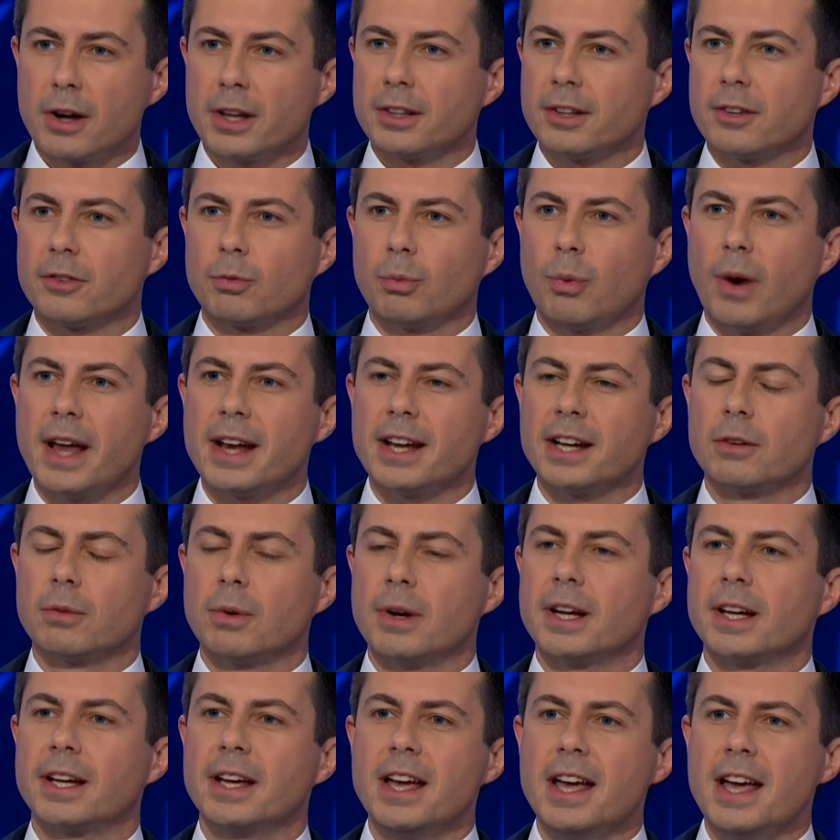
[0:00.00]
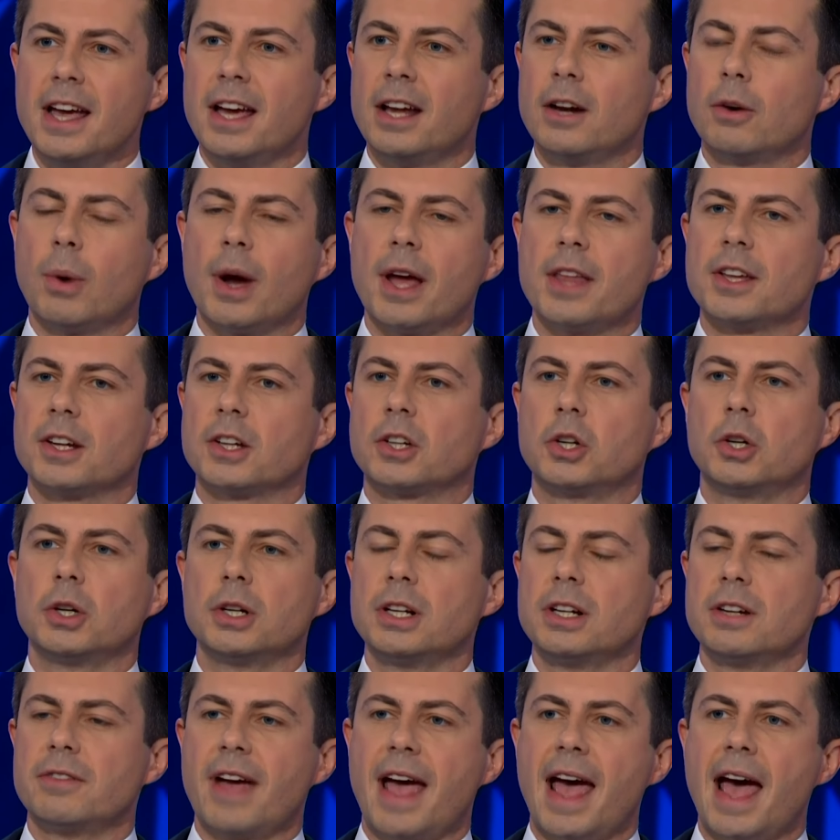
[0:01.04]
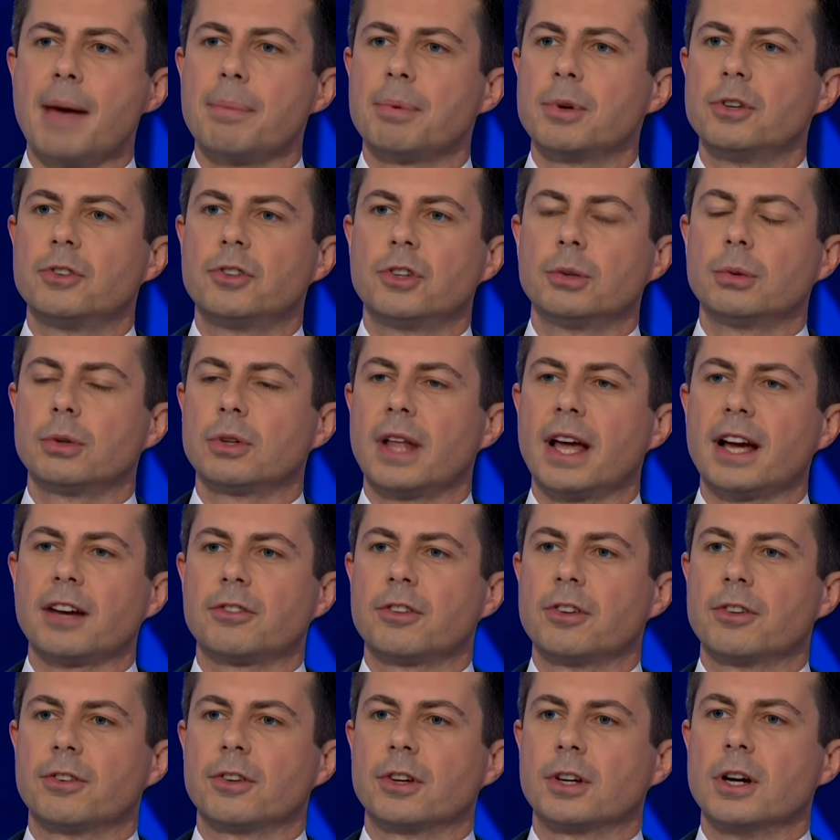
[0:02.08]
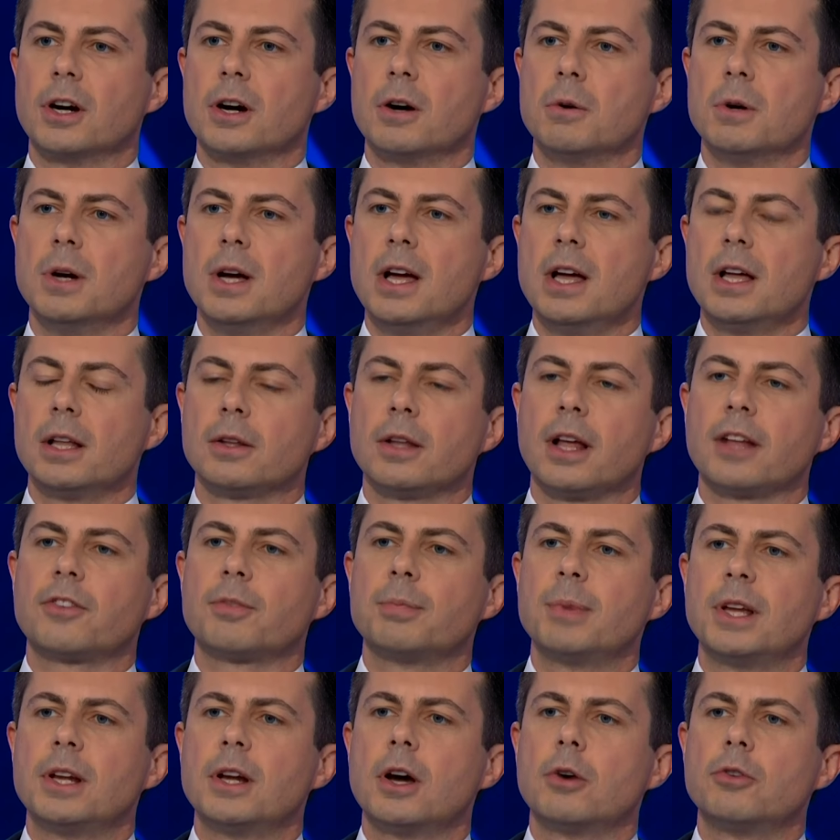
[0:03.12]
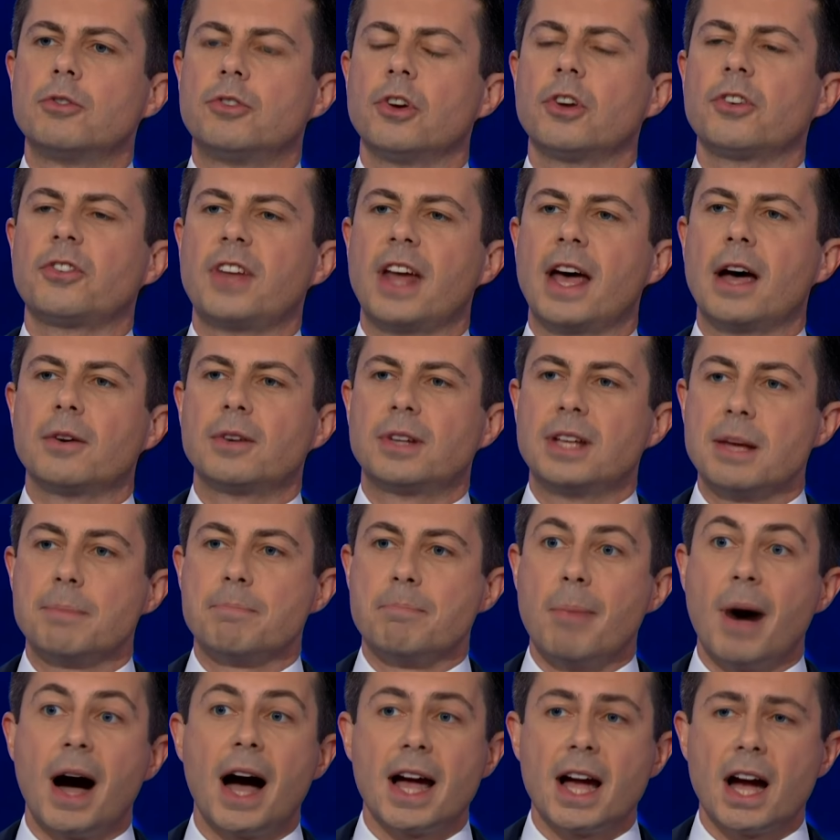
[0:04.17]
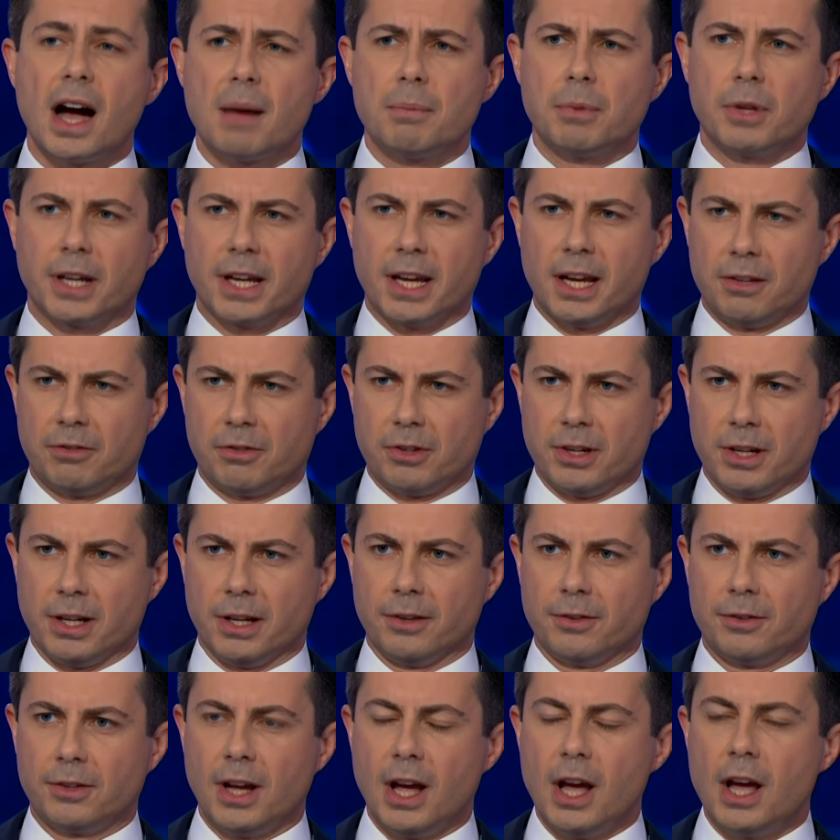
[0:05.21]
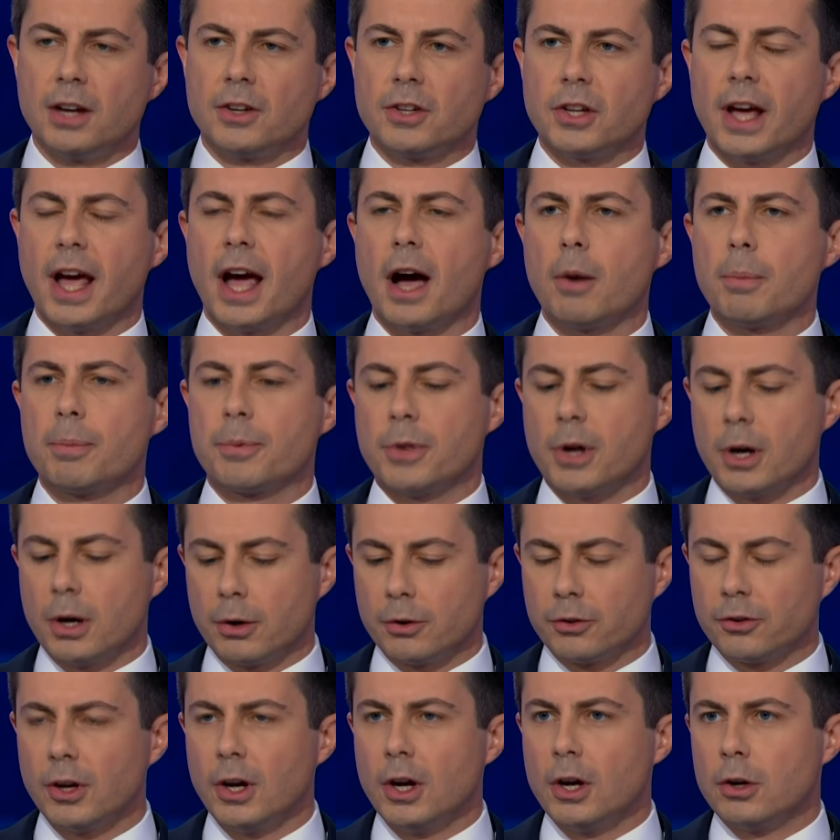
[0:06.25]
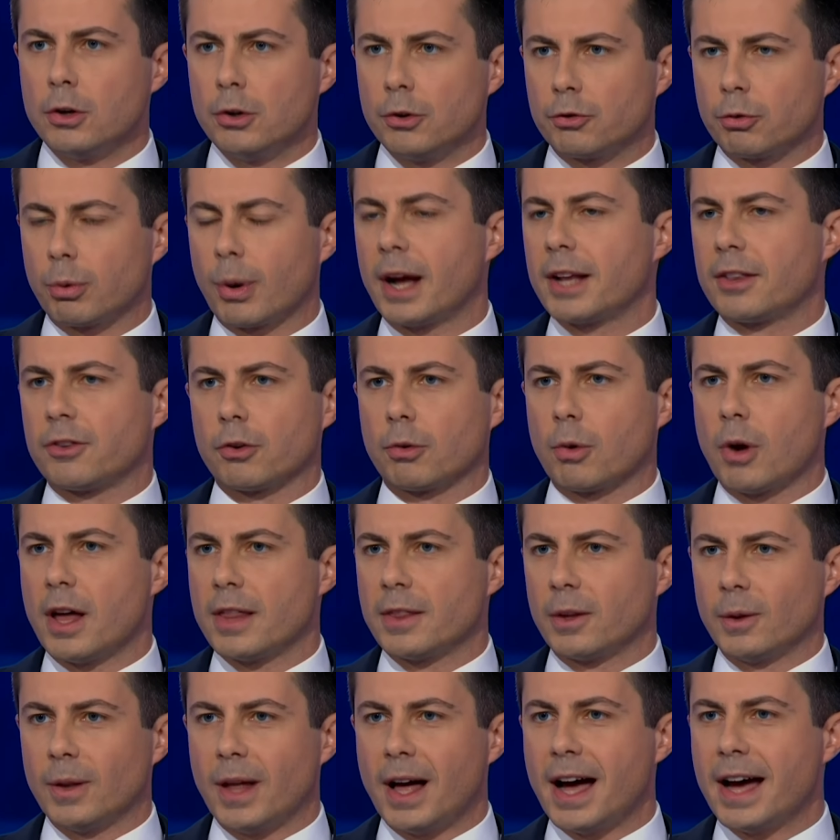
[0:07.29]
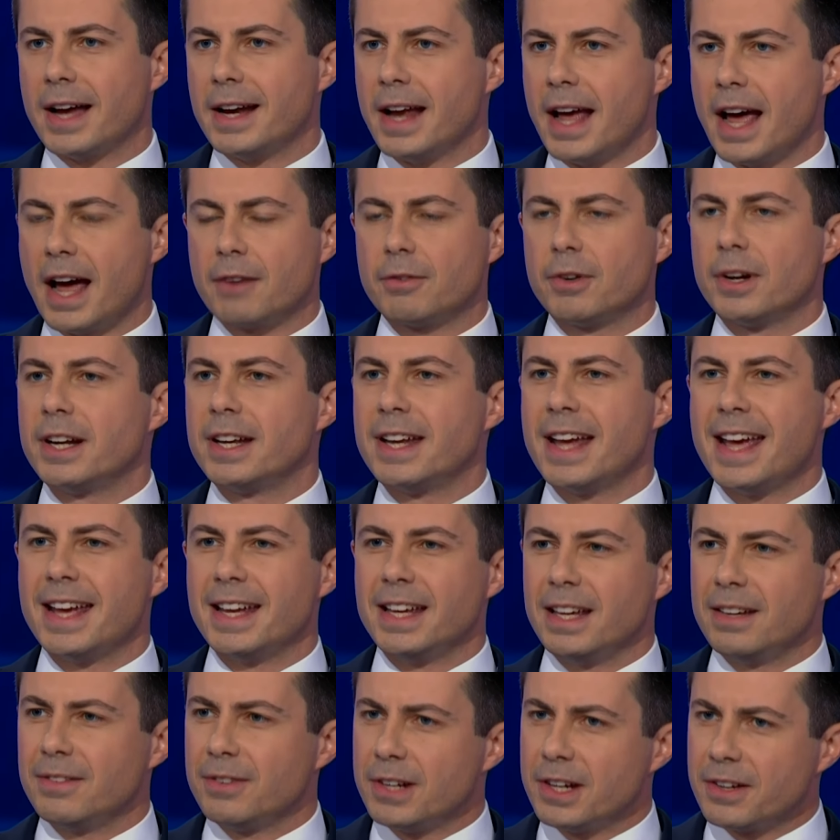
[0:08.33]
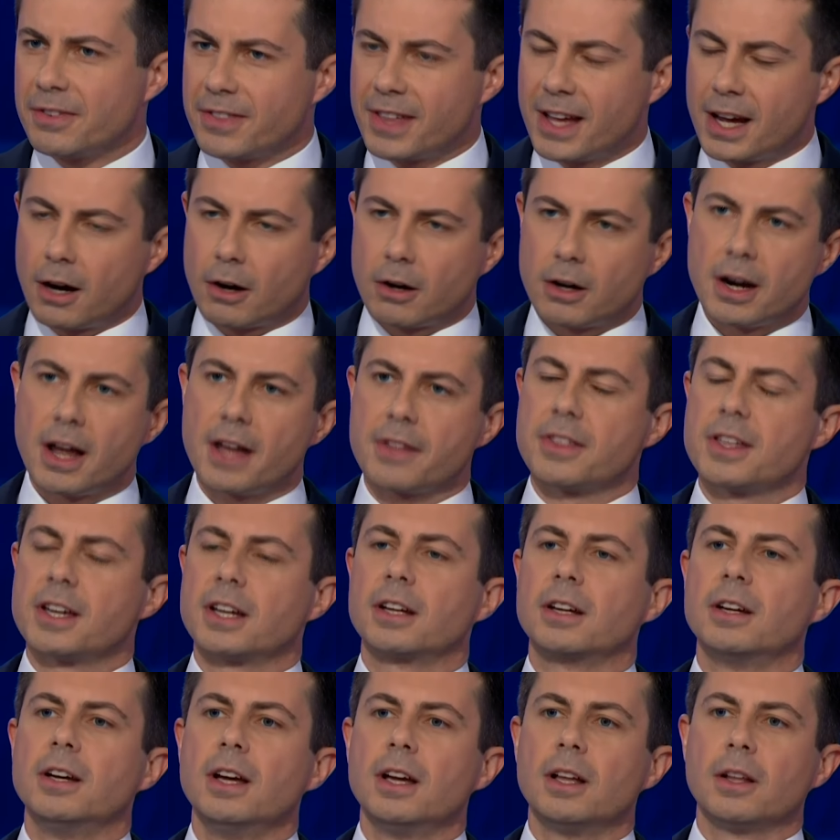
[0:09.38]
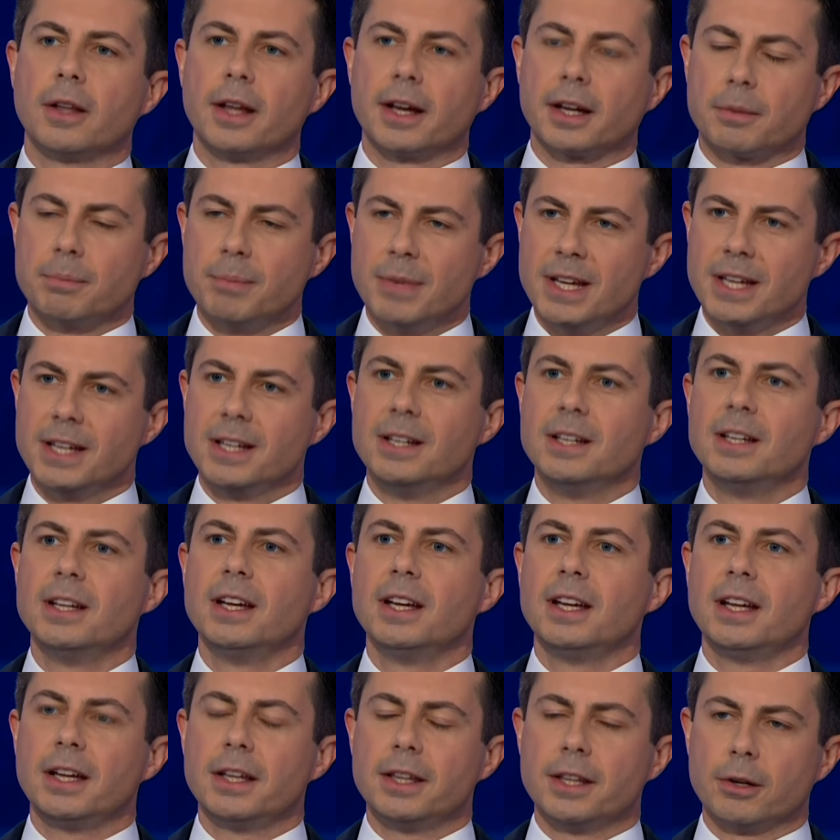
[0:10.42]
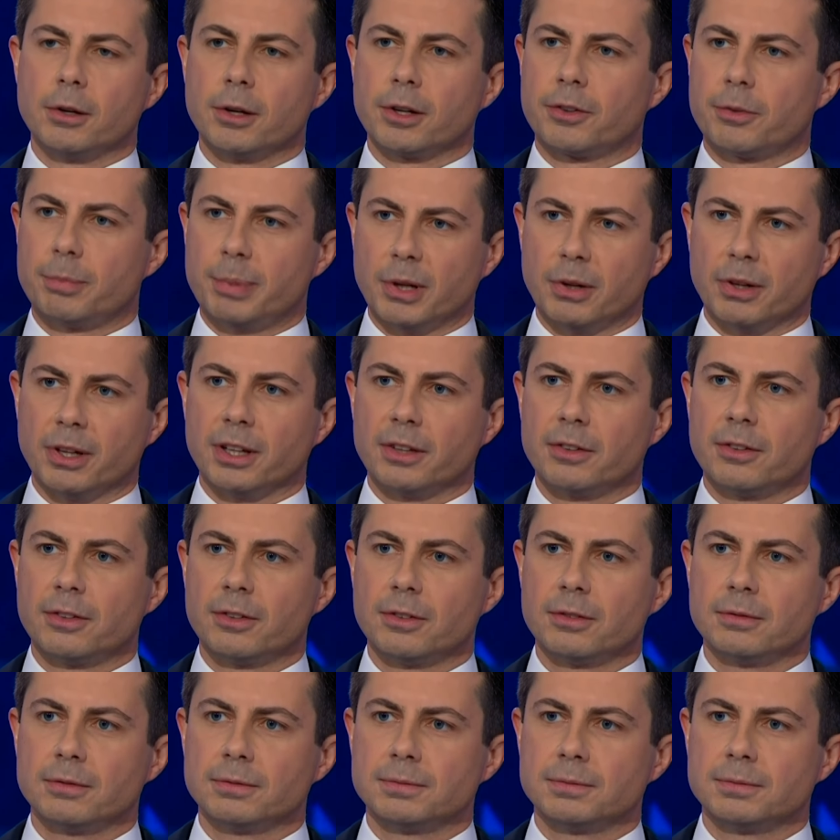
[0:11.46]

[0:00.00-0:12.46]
this wedding ring in a way that couldn't have happened 2 elections ago, lets me know just how deep my obligation is to help those whose rights are on the line every day, even if they are nothing like me in their experience.